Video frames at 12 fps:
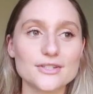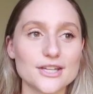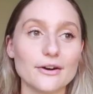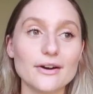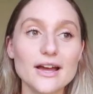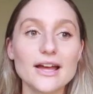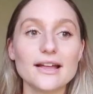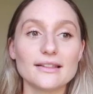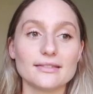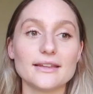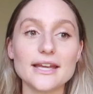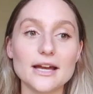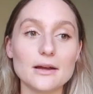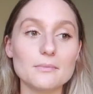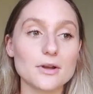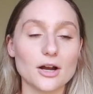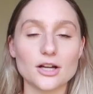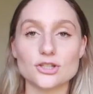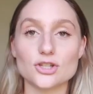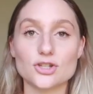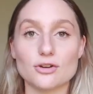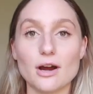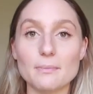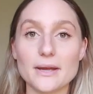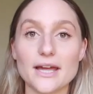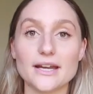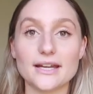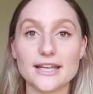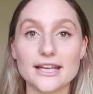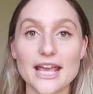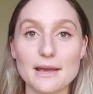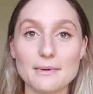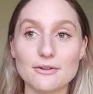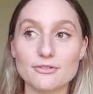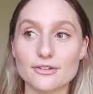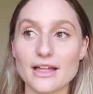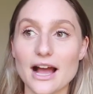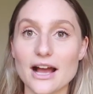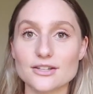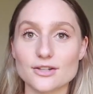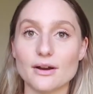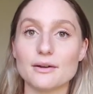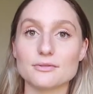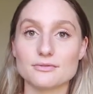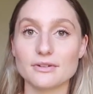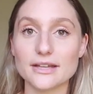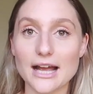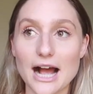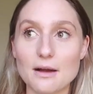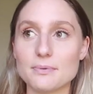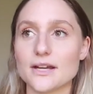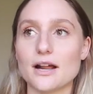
So Liam got to scrub in and he came in for that, so I was really happy.